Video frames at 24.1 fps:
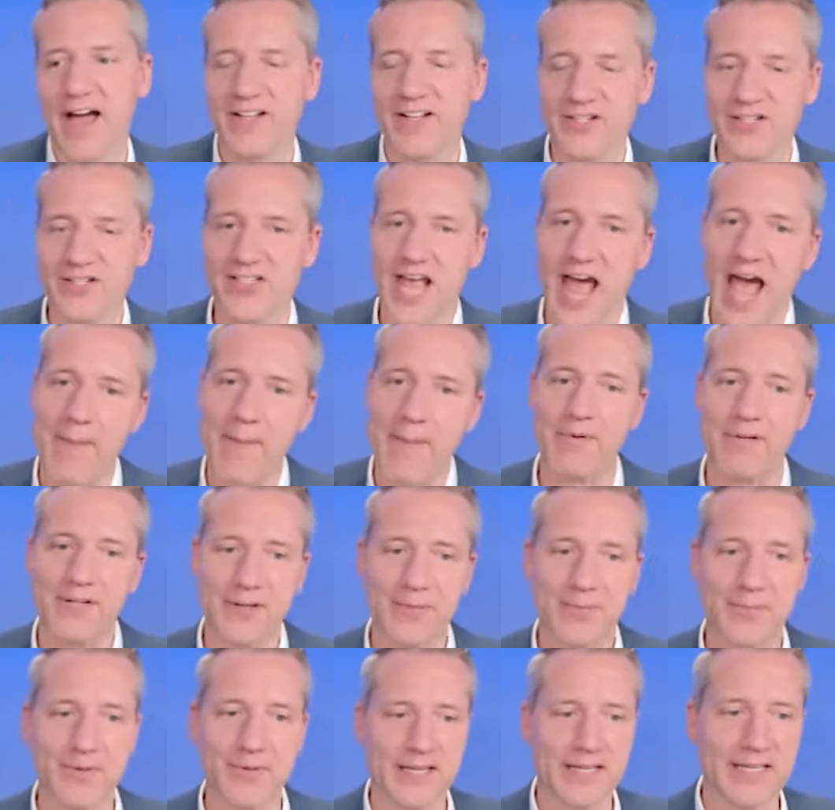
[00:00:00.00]
I just happened
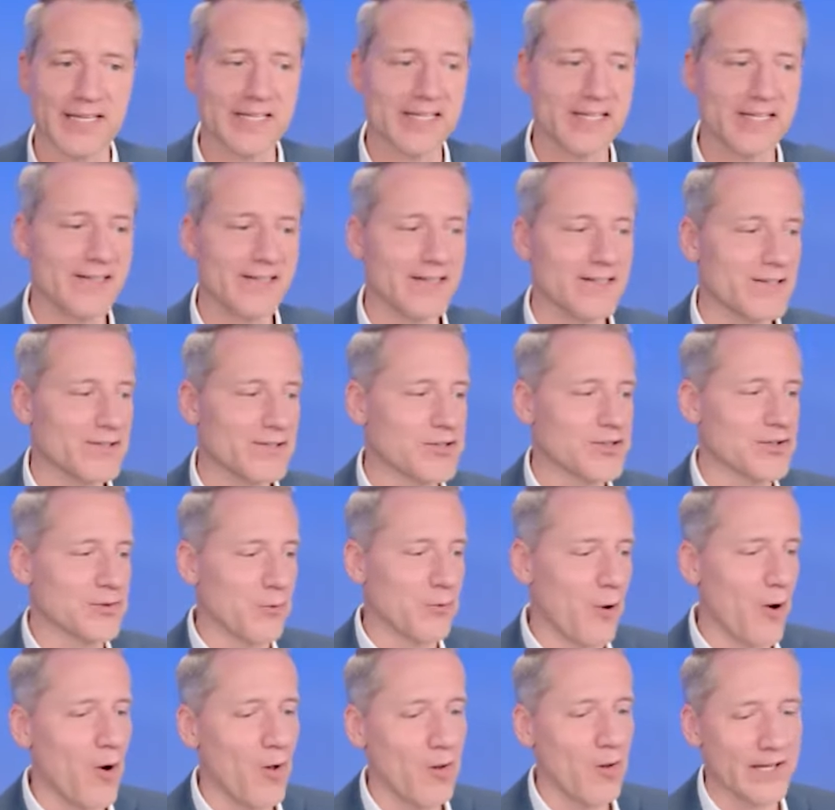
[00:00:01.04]
to be
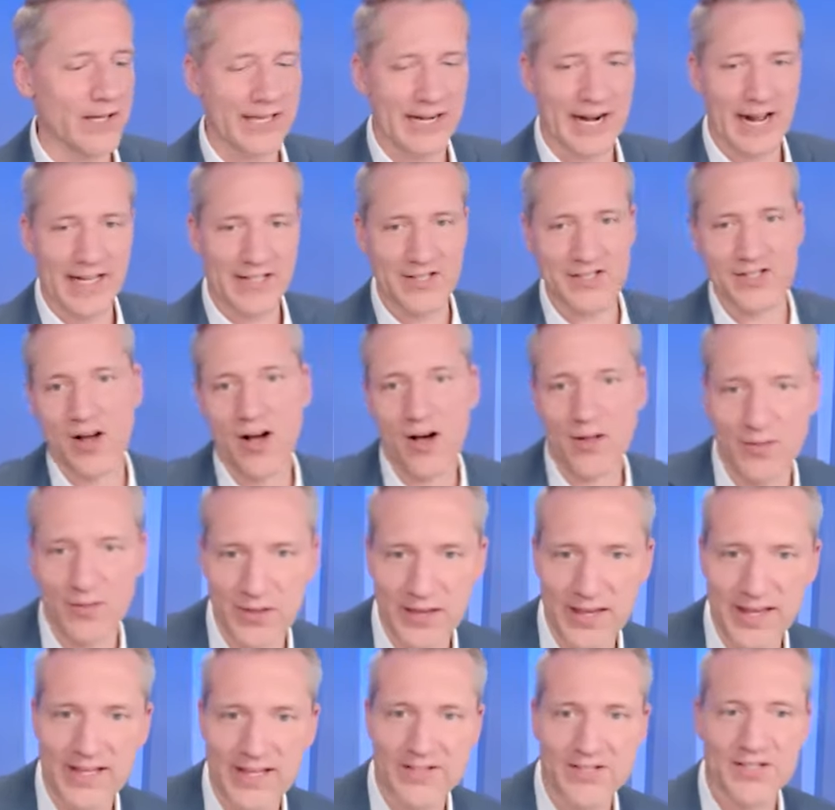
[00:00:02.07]
scrolling and I saw
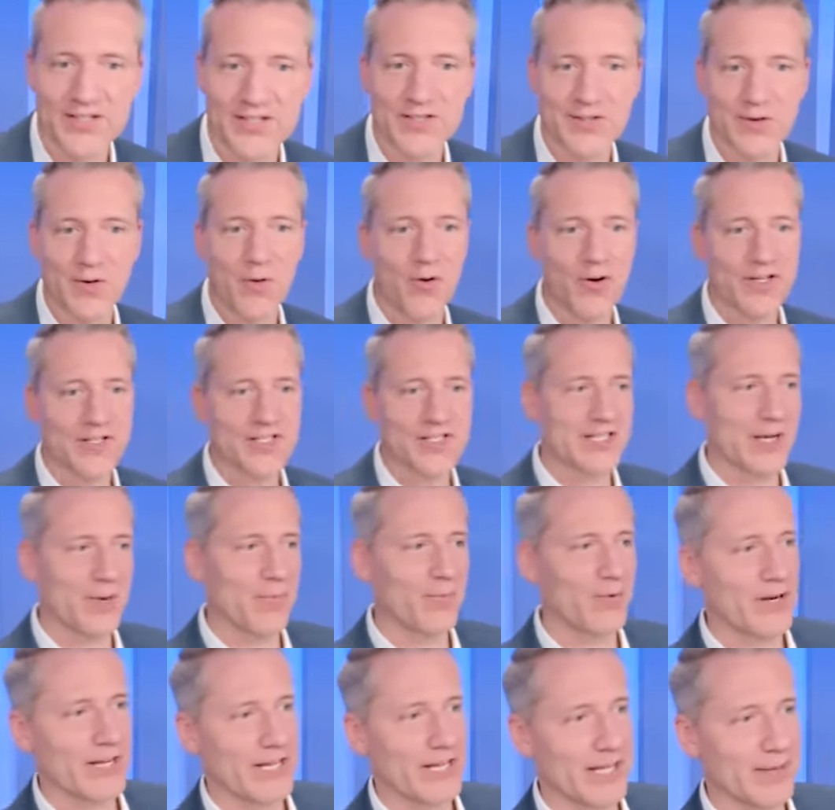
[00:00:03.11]
this, or
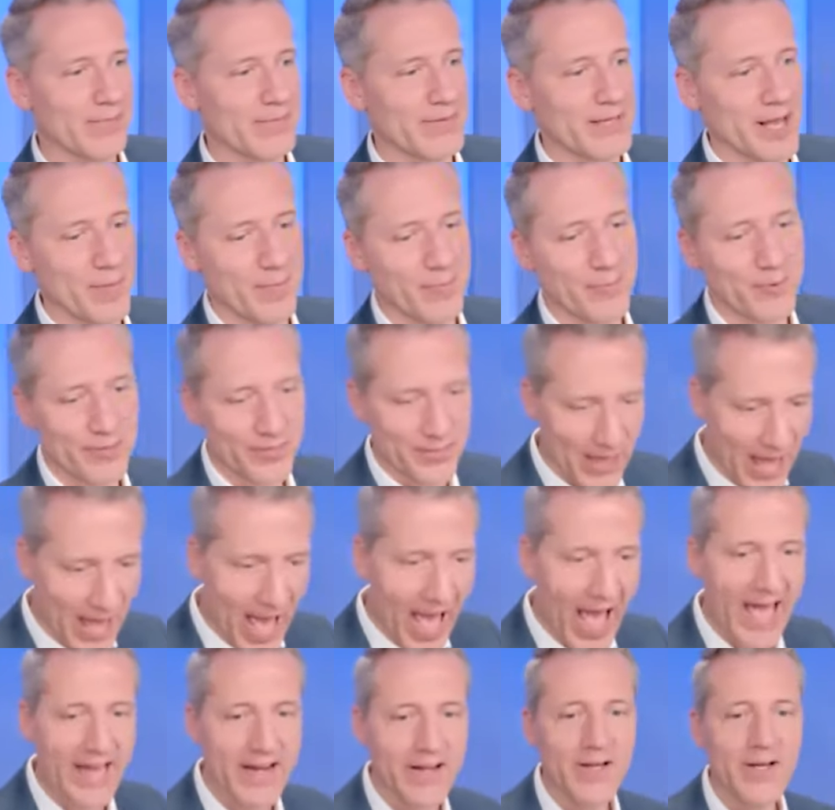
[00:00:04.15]
someone hit me up with
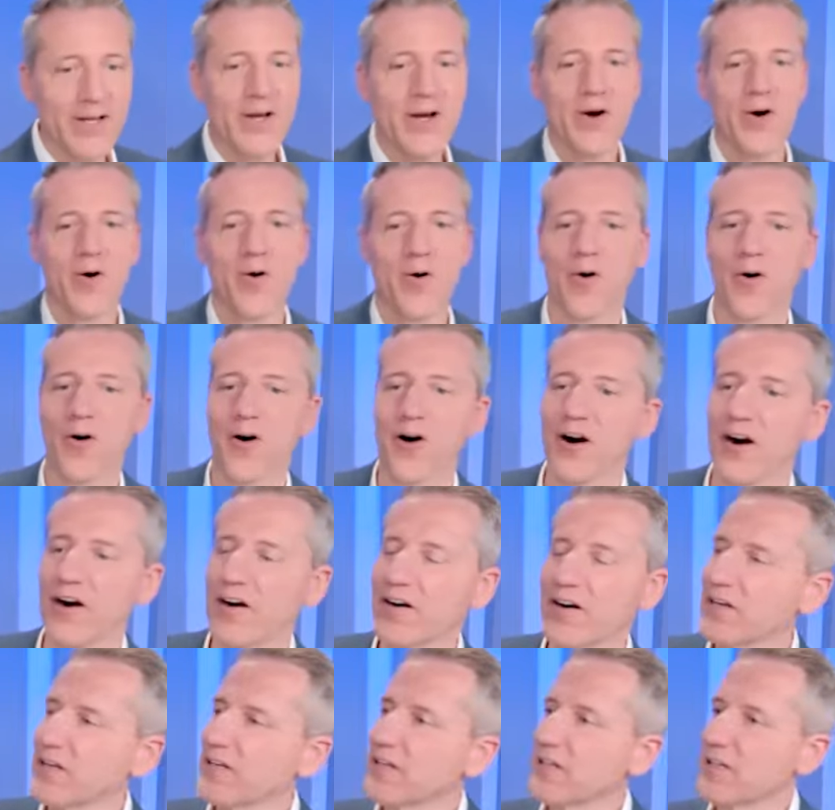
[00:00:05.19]
that, or
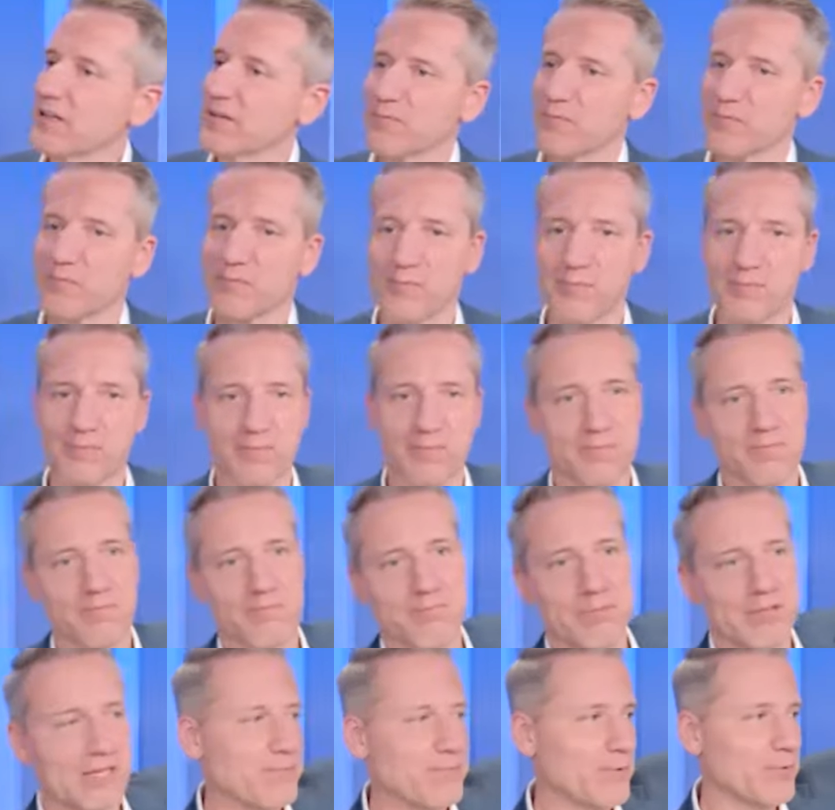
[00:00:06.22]

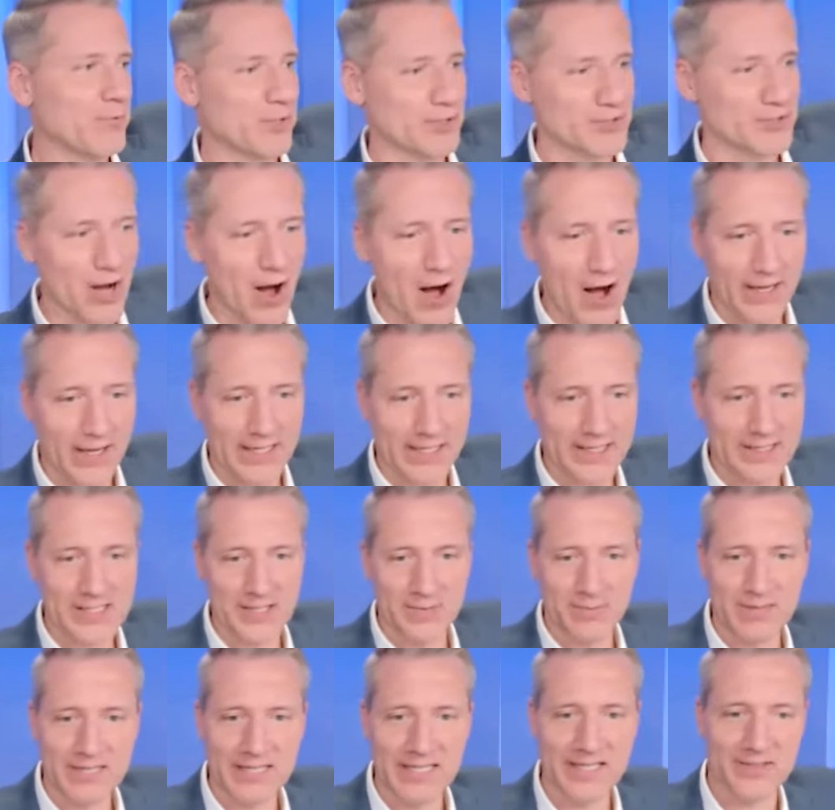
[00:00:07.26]
people were talking to
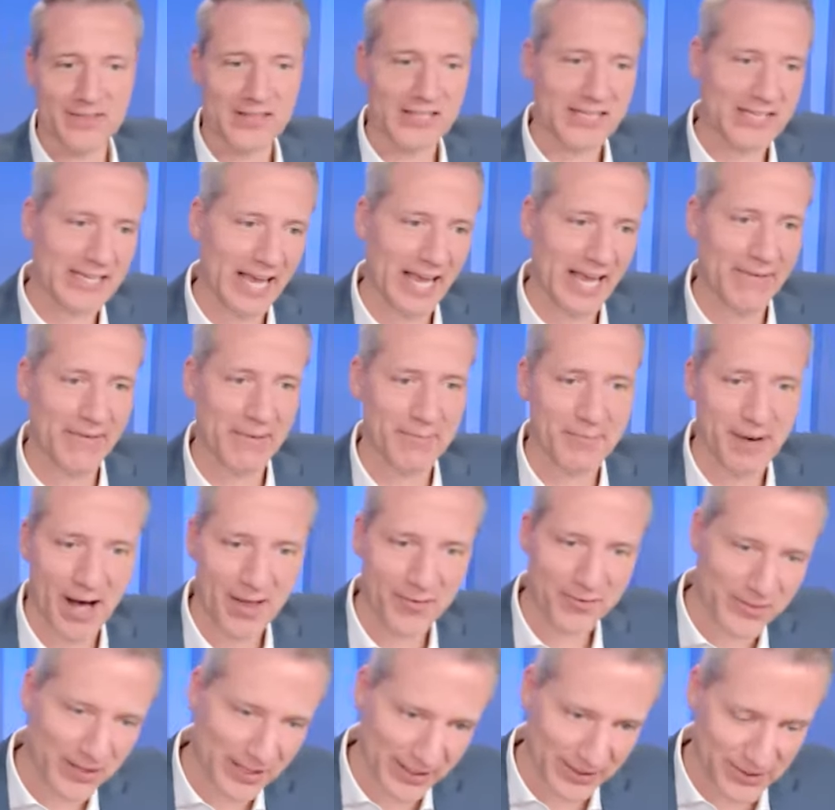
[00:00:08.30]
me at the game
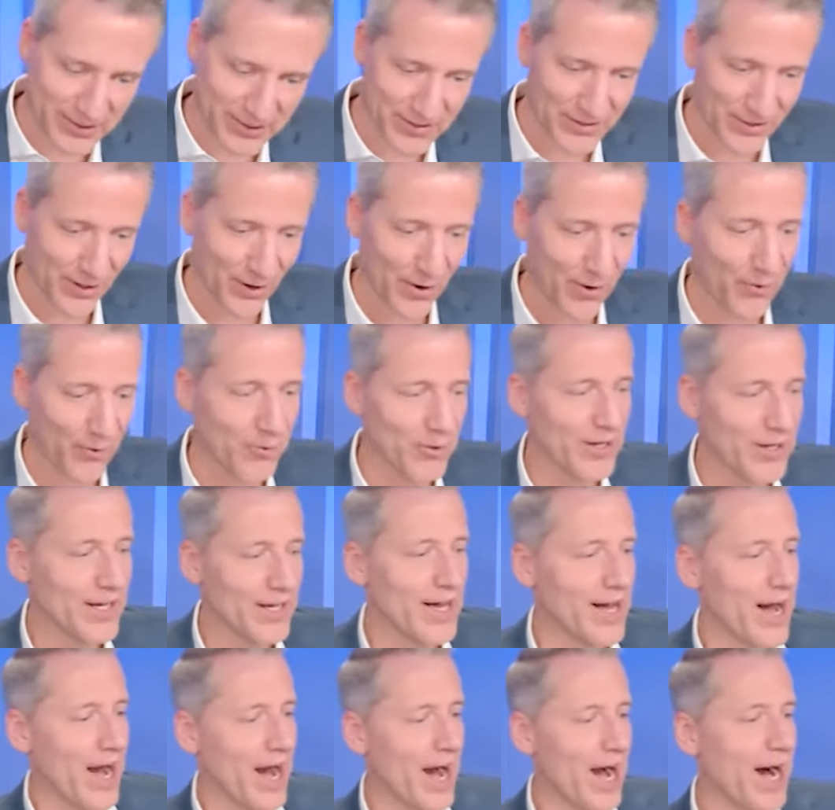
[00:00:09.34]
about this. So
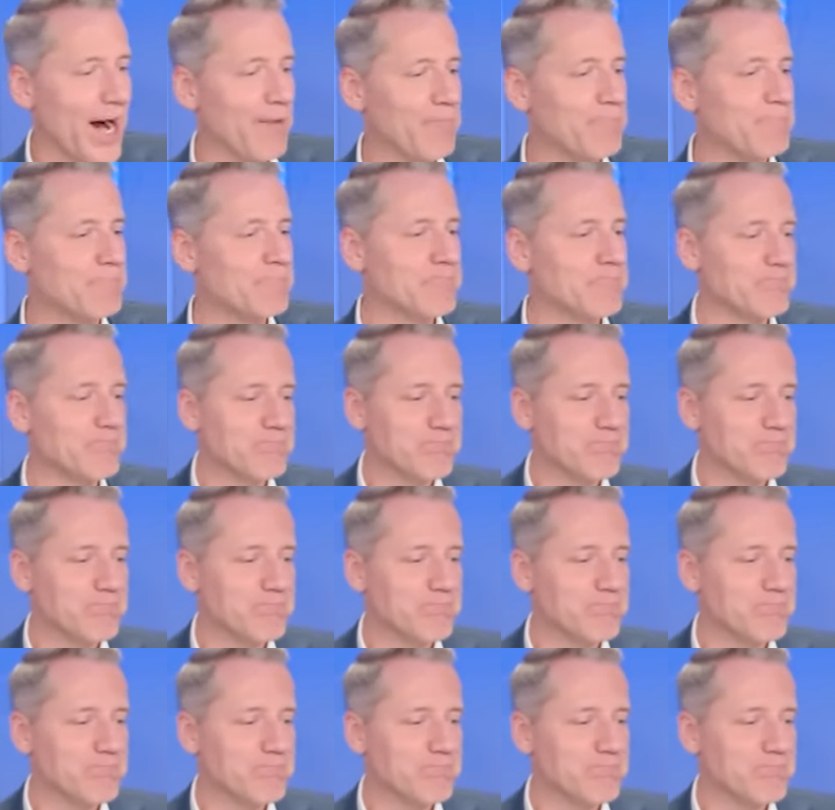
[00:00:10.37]
um,